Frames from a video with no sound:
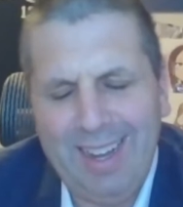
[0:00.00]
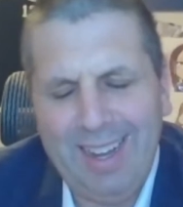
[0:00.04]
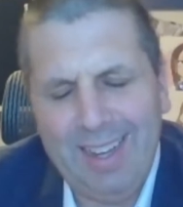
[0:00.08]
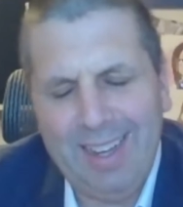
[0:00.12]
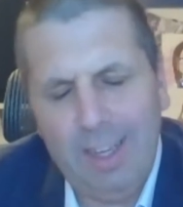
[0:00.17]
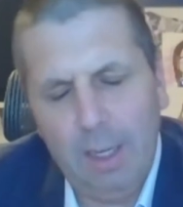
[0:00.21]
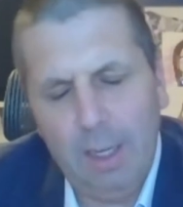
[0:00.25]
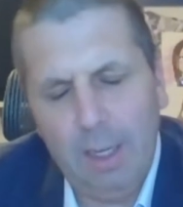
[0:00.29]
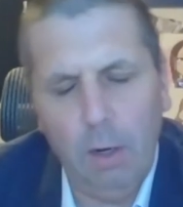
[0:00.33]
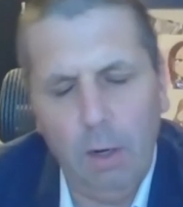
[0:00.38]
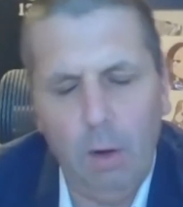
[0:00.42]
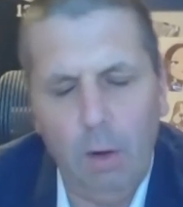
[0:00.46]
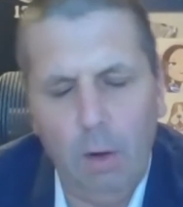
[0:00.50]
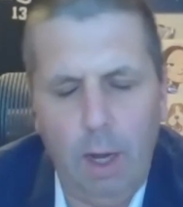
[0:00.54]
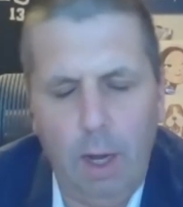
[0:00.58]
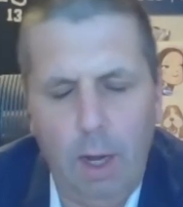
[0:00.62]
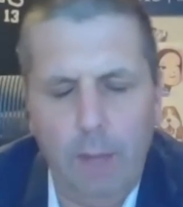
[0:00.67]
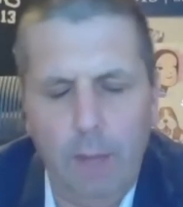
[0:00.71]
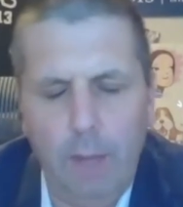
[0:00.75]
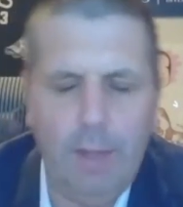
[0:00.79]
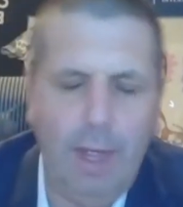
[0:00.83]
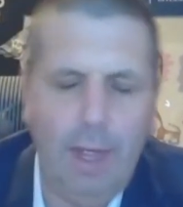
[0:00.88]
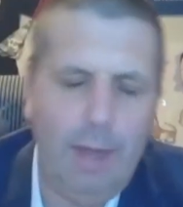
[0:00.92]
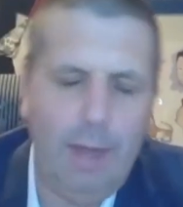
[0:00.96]
You know,
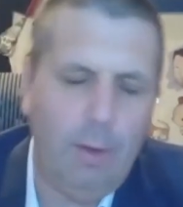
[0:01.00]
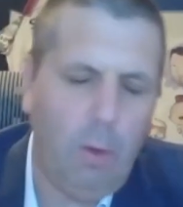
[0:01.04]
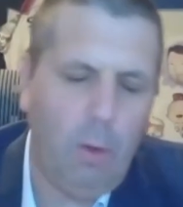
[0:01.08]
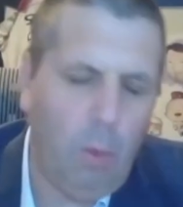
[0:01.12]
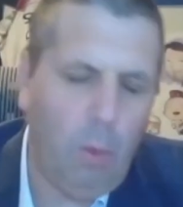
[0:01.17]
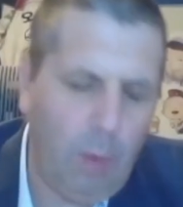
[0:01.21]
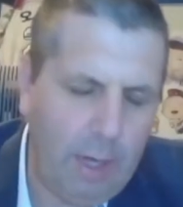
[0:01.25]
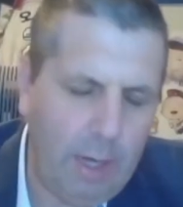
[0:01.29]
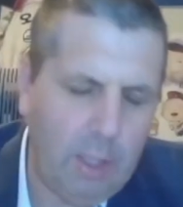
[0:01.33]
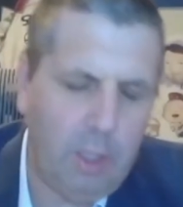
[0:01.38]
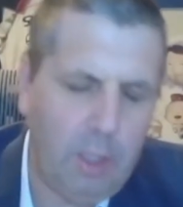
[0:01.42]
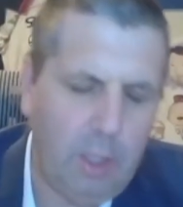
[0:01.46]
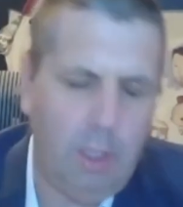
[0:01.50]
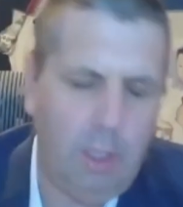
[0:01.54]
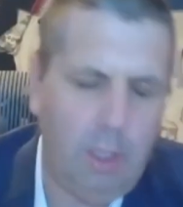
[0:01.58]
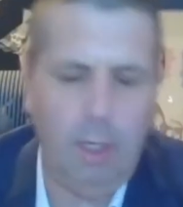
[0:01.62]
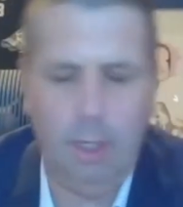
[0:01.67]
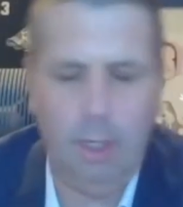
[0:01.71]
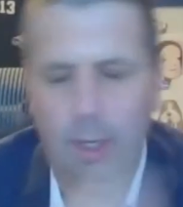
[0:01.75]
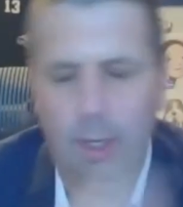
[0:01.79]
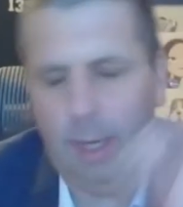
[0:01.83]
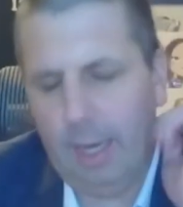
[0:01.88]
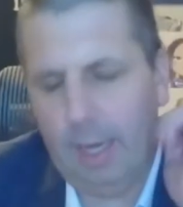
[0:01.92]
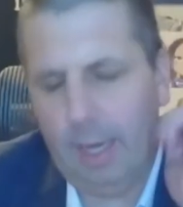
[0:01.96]
on that
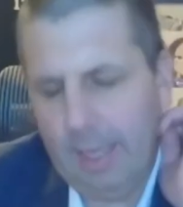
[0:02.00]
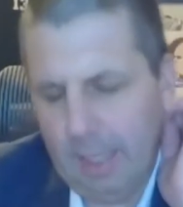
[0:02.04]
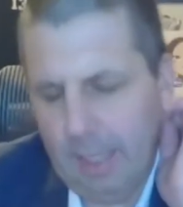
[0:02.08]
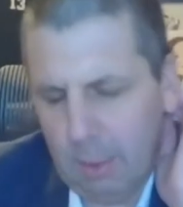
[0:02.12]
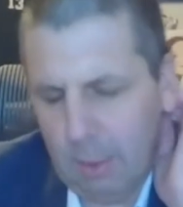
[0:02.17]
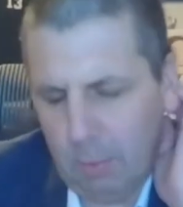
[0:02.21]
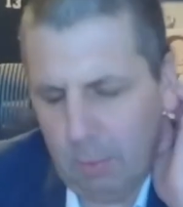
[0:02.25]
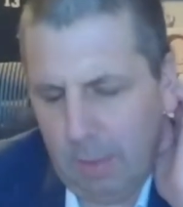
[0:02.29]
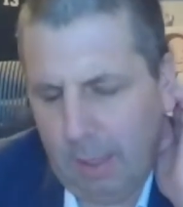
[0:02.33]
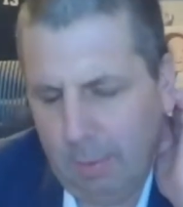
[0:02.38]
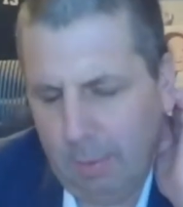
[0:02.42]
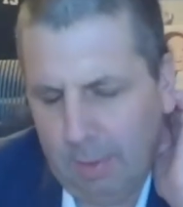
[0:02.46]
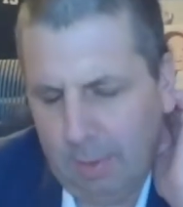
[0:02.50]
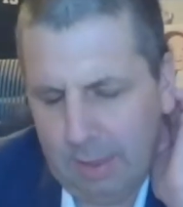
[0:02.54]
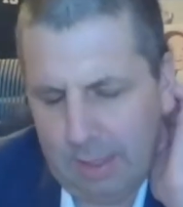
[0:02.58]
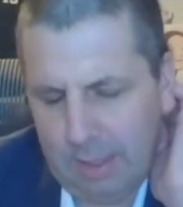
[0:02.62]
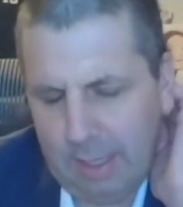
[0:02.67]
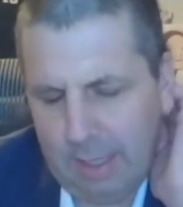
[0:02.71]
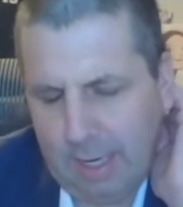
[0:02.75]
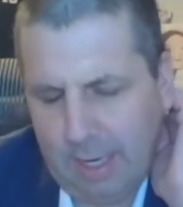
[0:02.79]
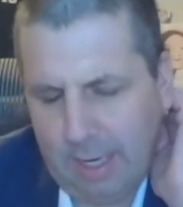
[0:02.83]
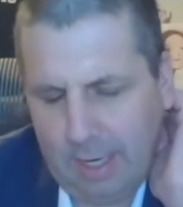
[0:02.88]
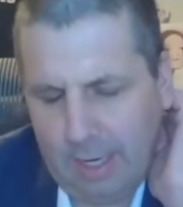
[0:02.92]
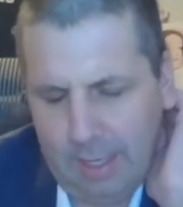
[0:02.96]
question, I guess what I would
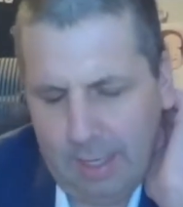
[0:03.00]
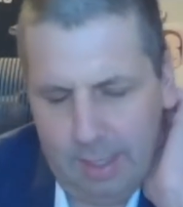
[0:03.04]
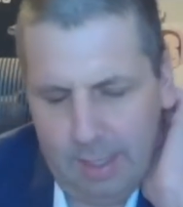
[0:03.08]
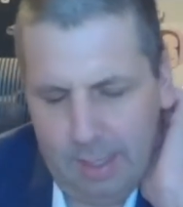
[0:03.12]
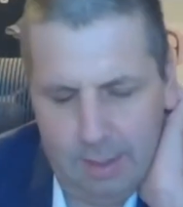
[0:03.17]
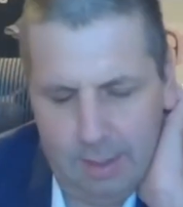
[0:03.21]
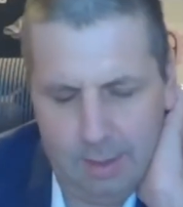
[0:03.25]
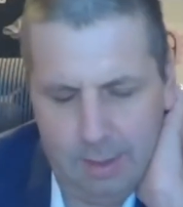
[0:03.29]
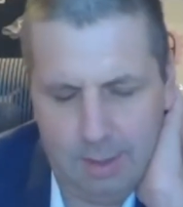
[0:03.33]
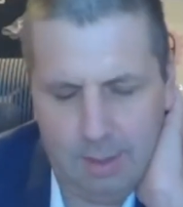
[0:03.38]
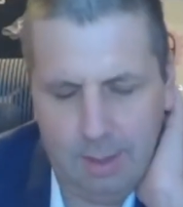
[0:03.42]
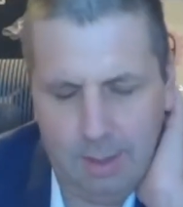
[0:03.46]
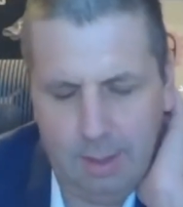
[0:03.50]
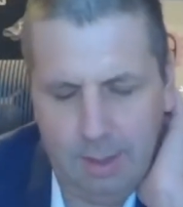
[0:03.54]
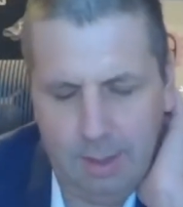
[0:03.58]
say is,